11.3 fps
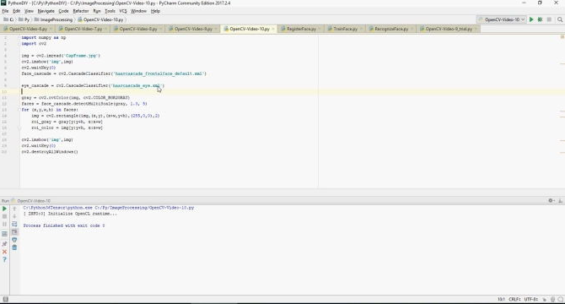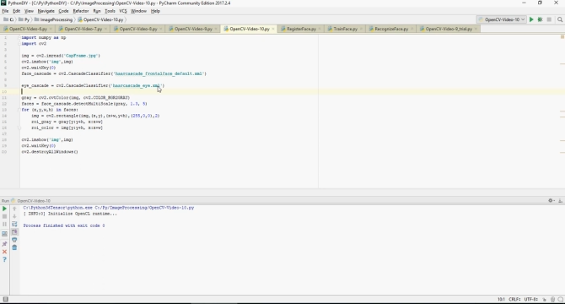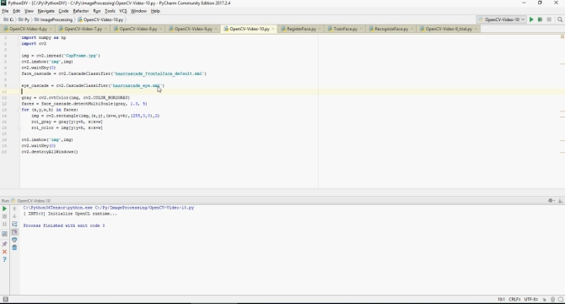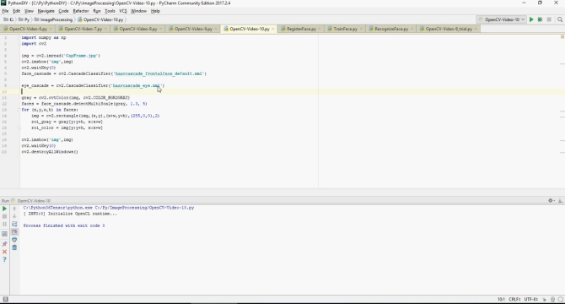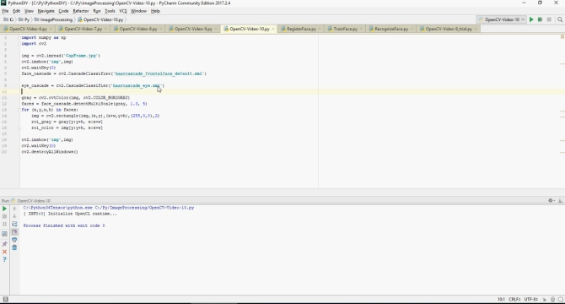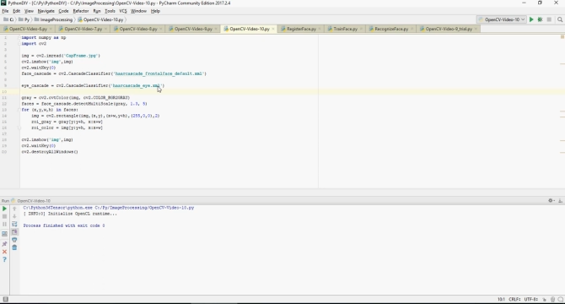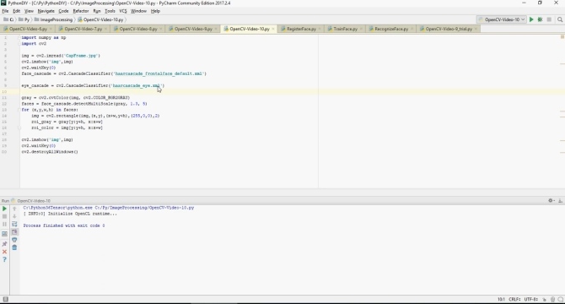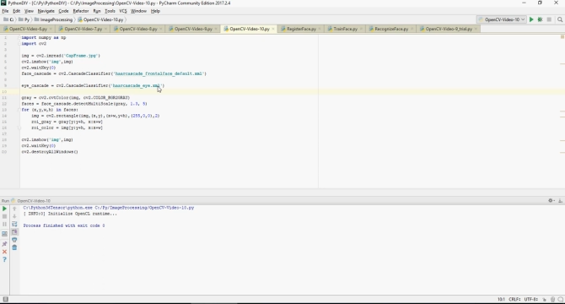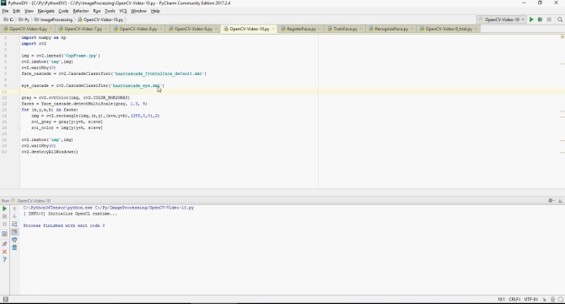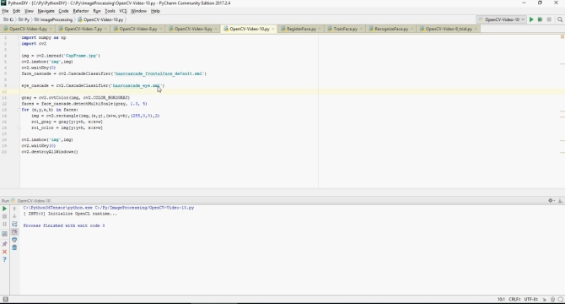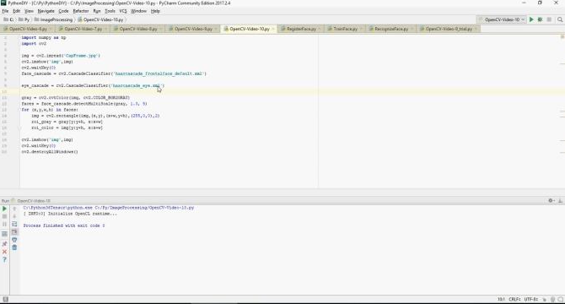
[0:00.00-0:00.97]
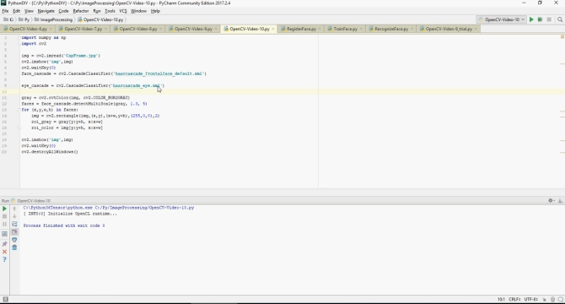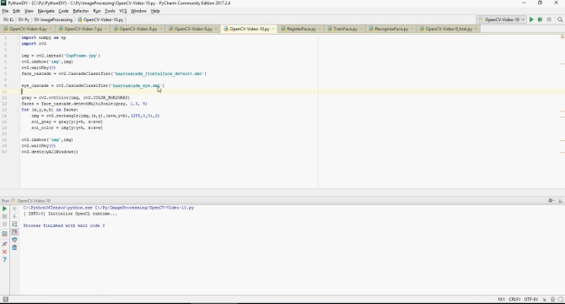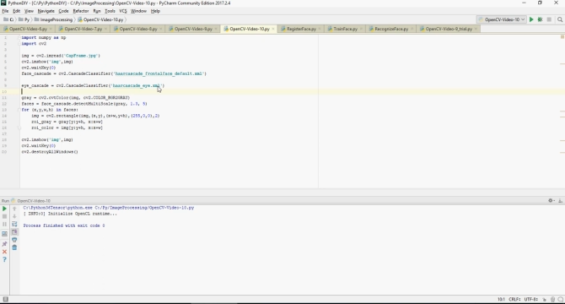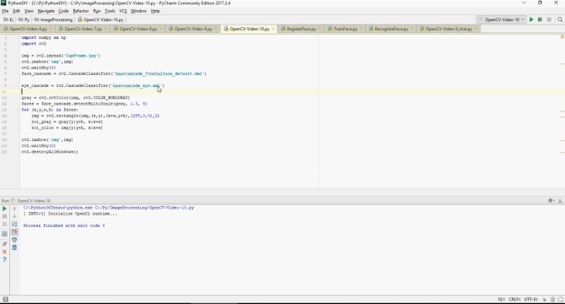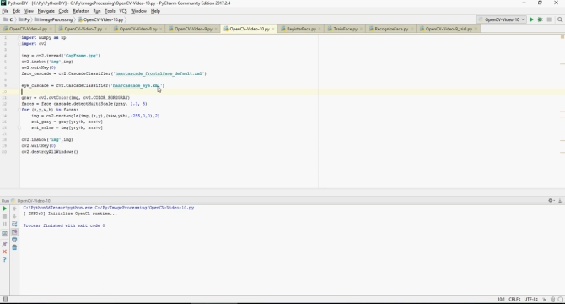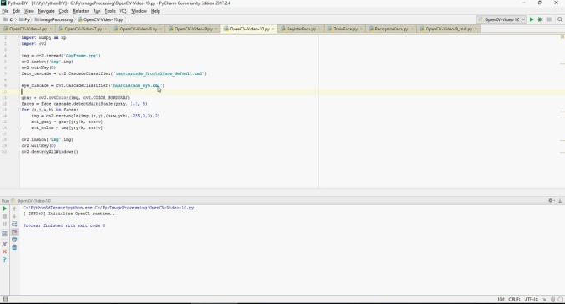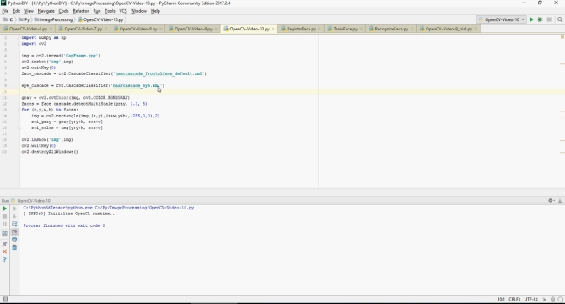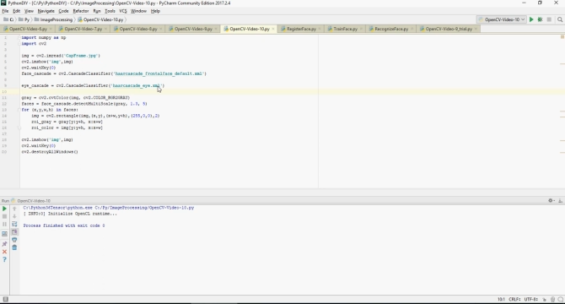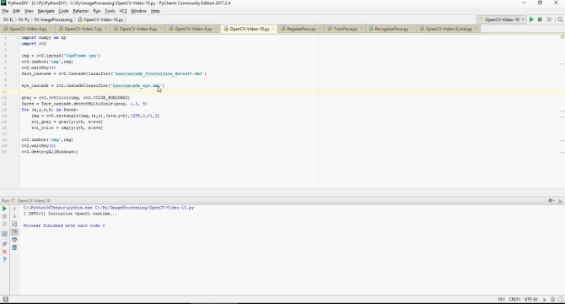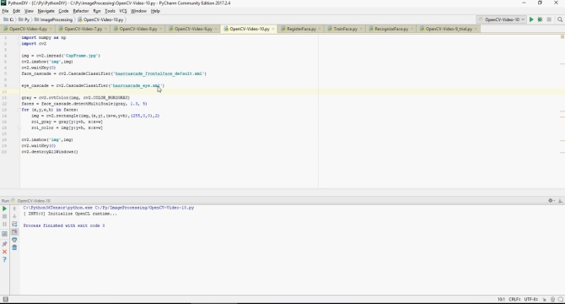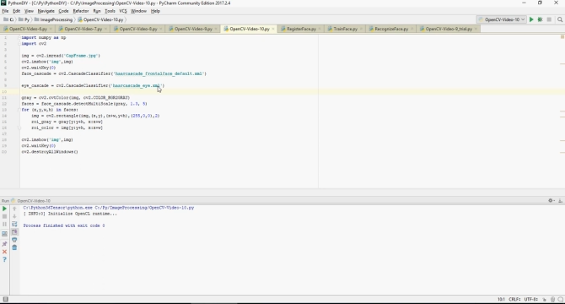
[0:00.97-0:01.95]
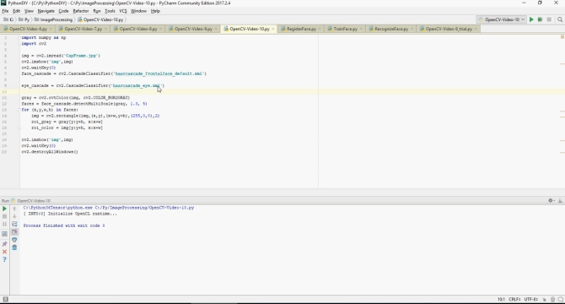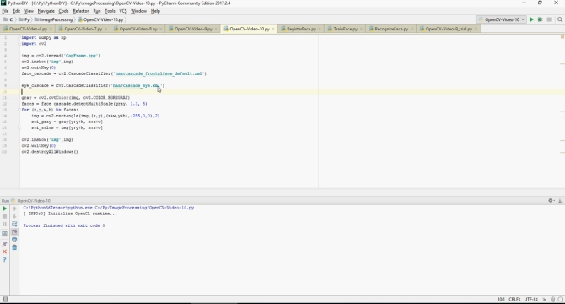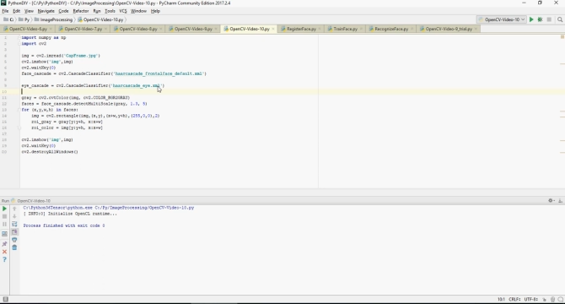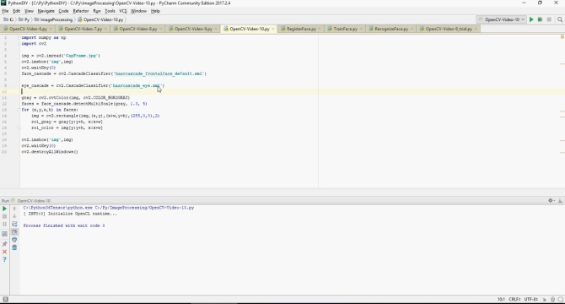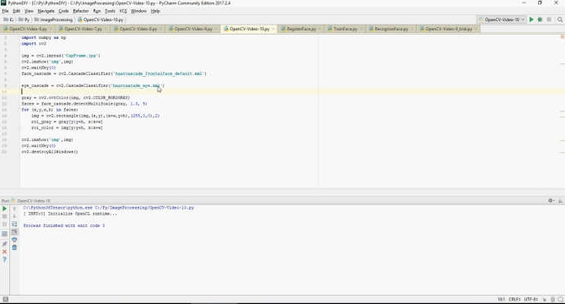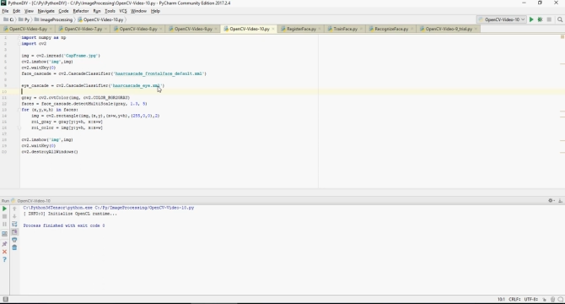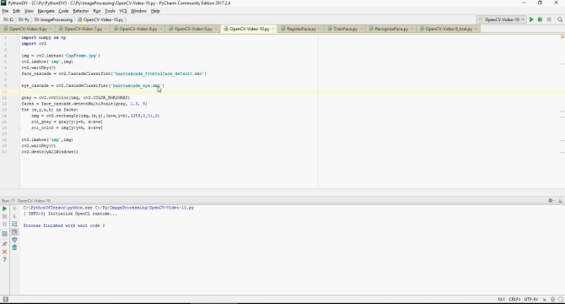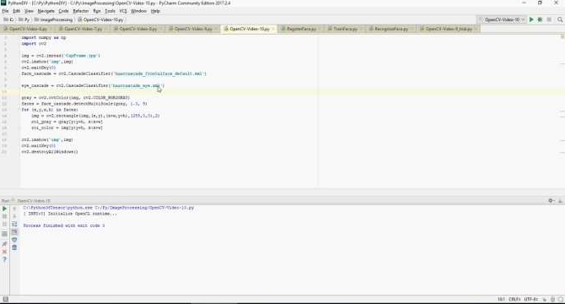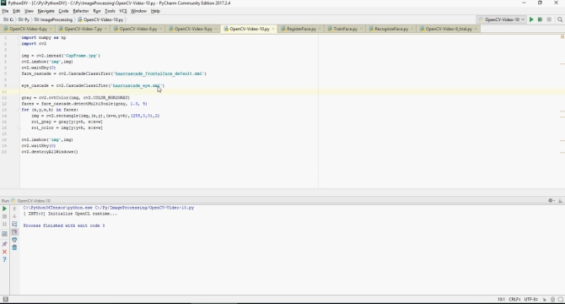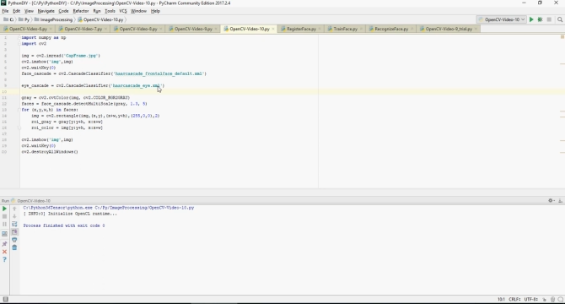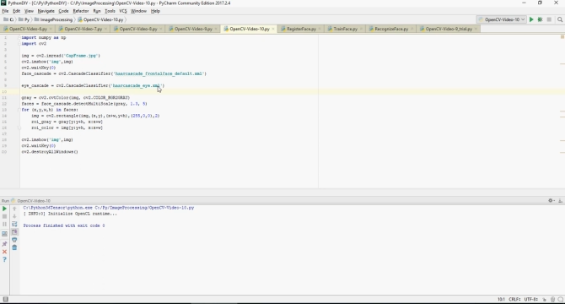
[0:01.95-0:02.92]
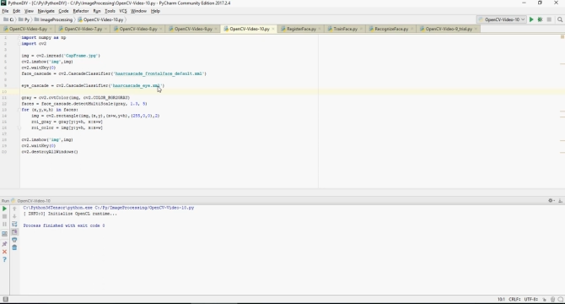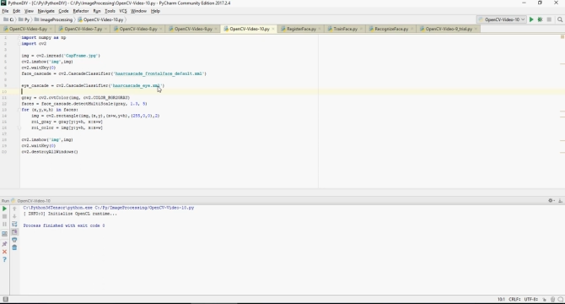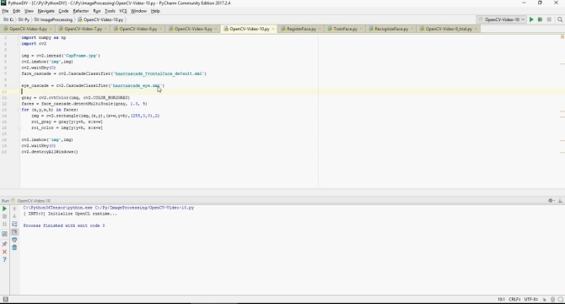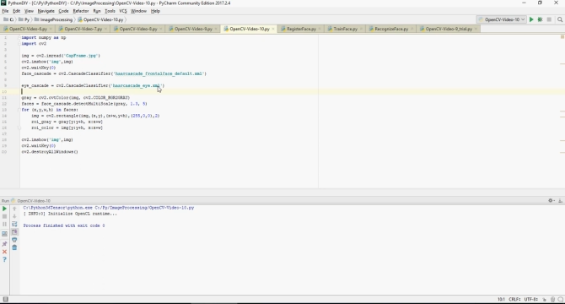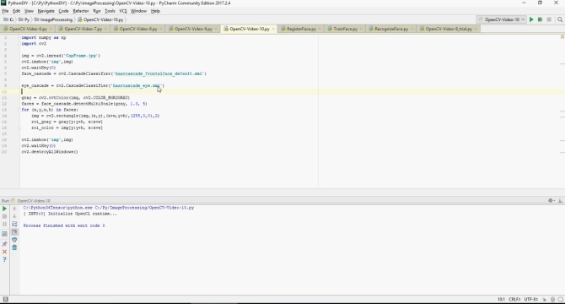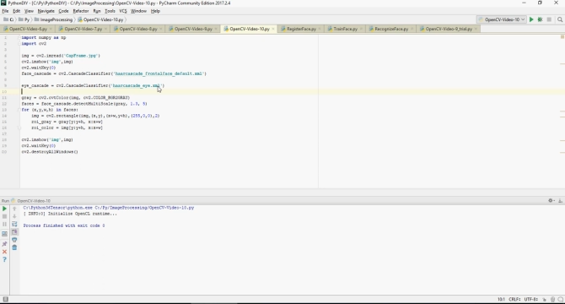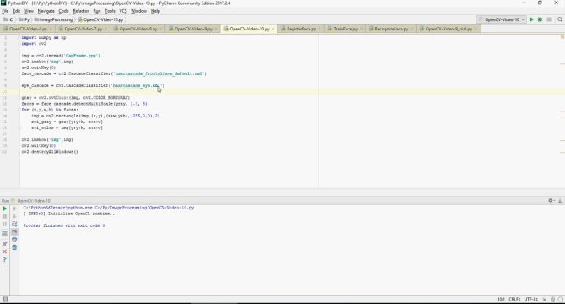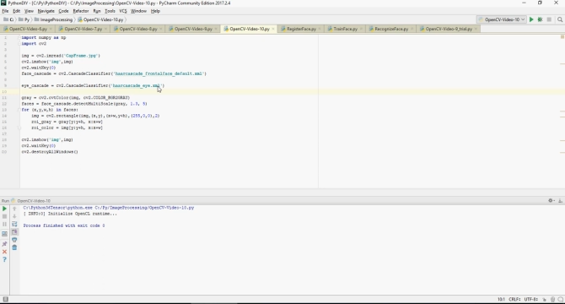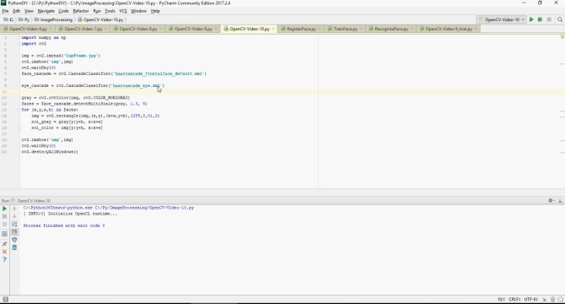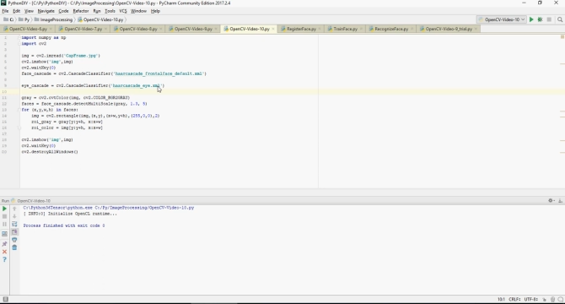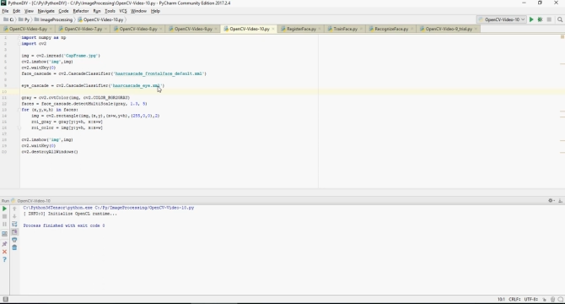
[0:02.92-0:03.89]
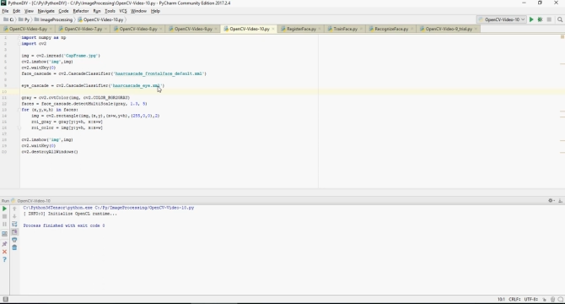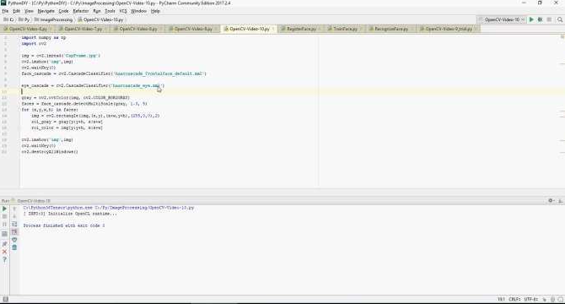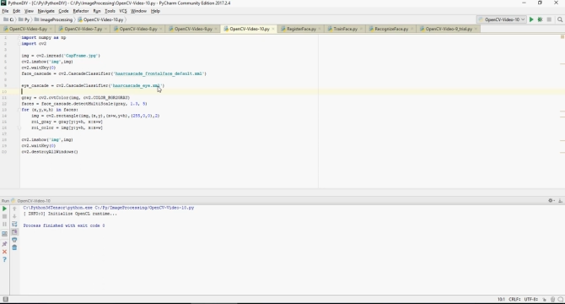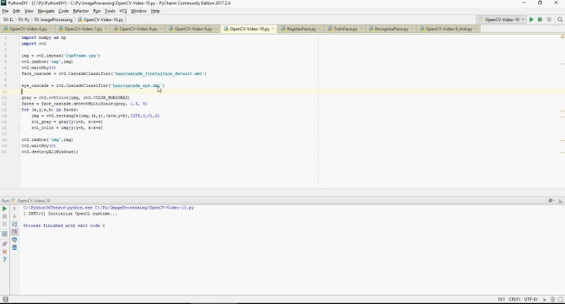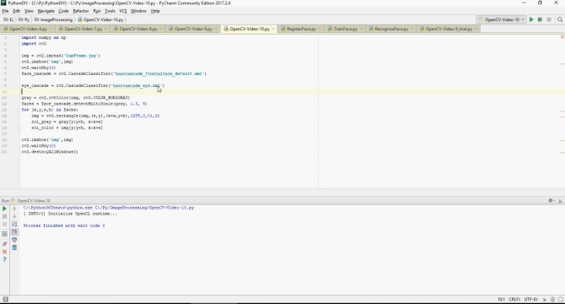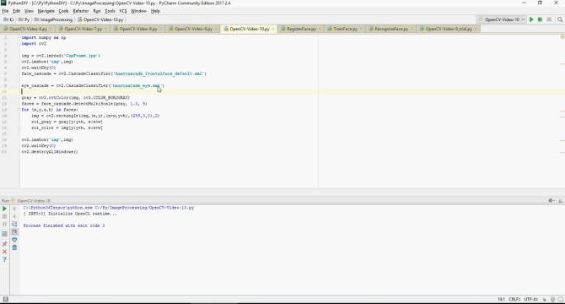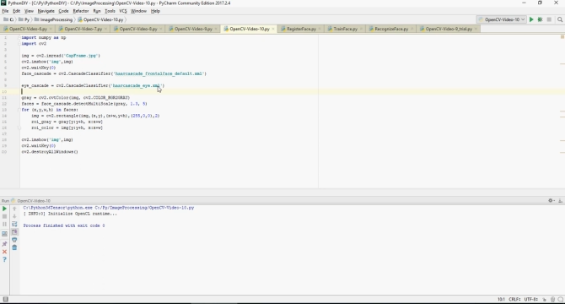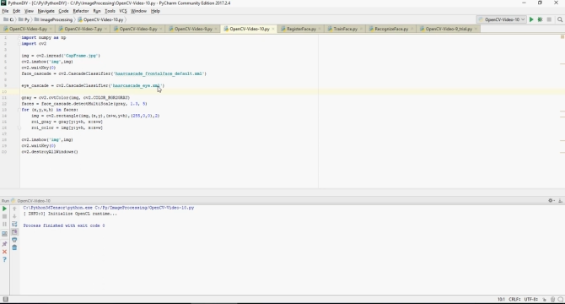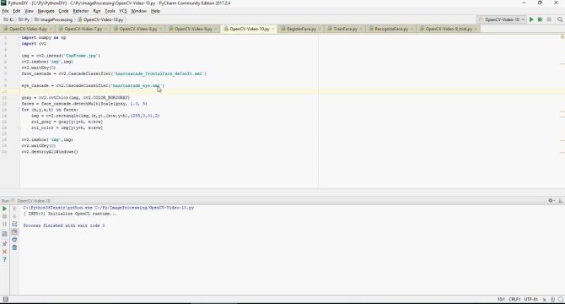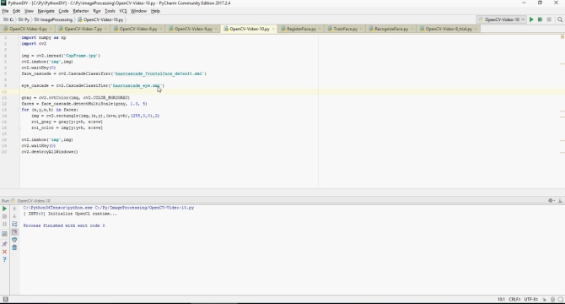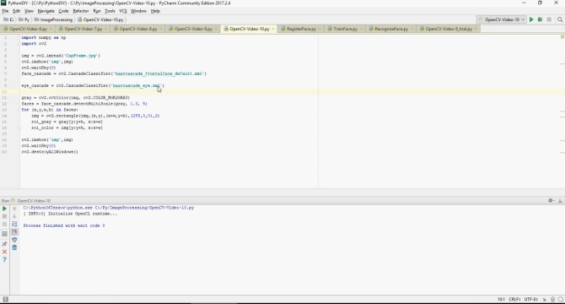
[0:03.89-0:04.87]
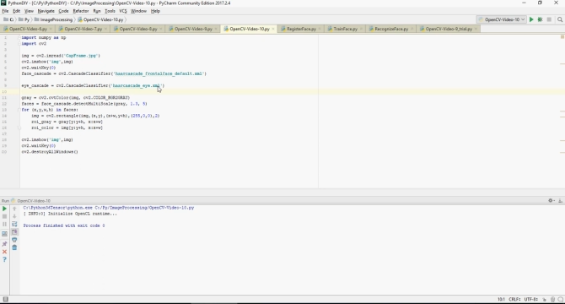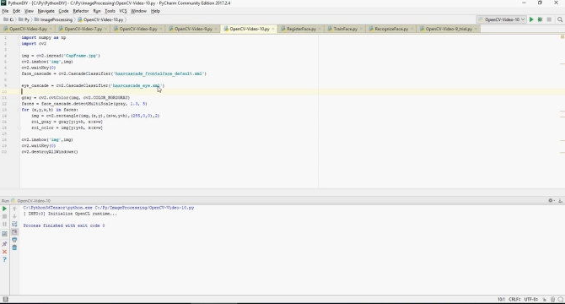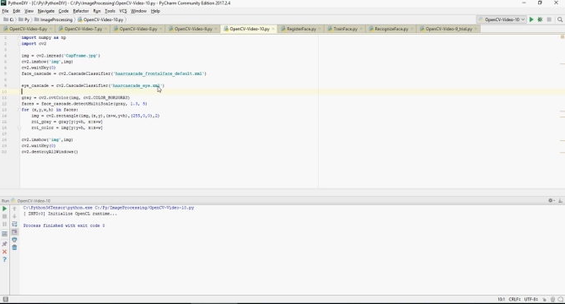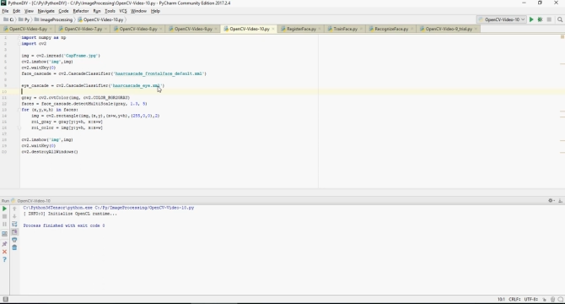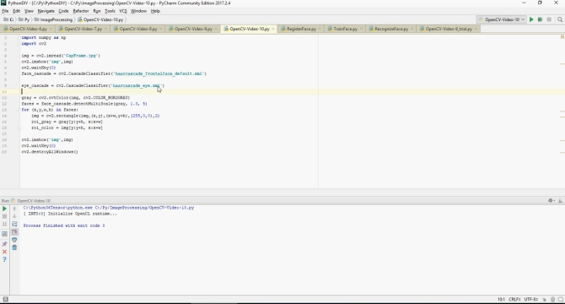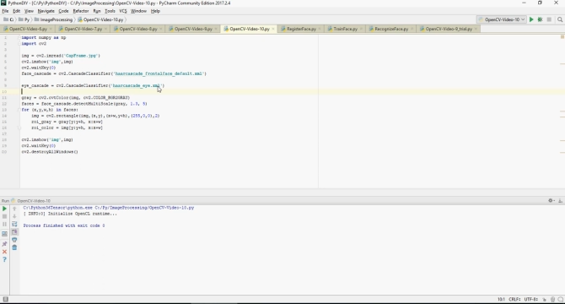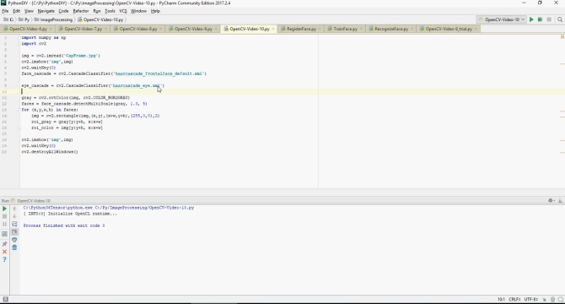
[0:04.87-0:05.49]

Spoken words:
No face is visible, so there are no lips to read.